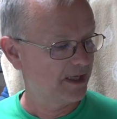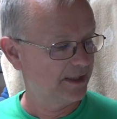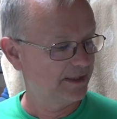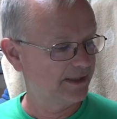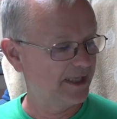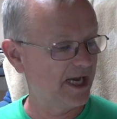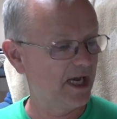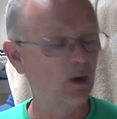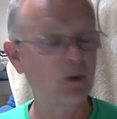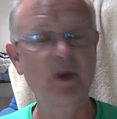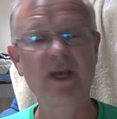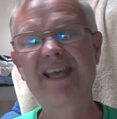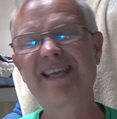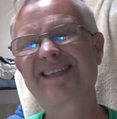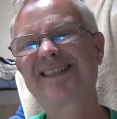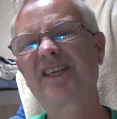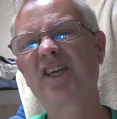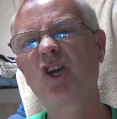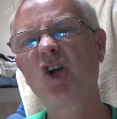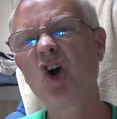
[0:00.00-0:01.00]
Now, it
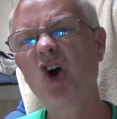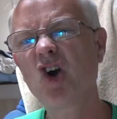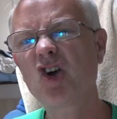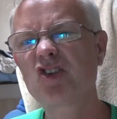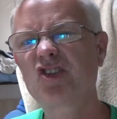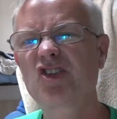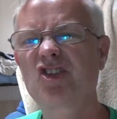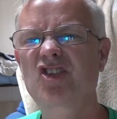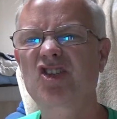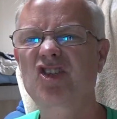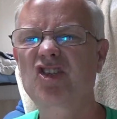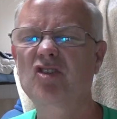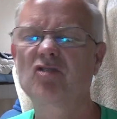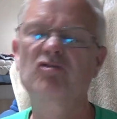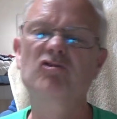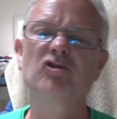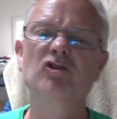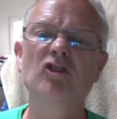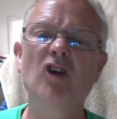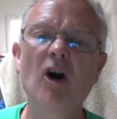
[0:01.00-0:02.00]
costs
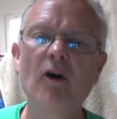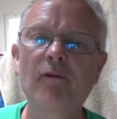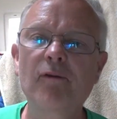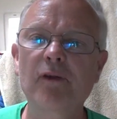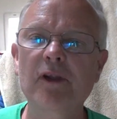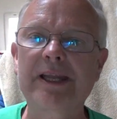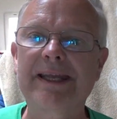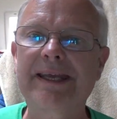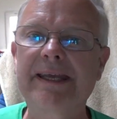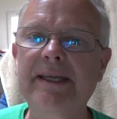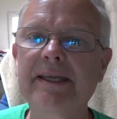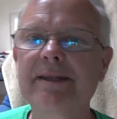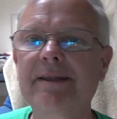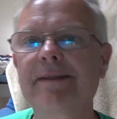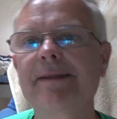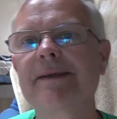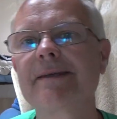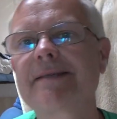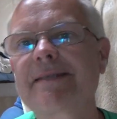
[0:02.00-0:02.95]
roughly the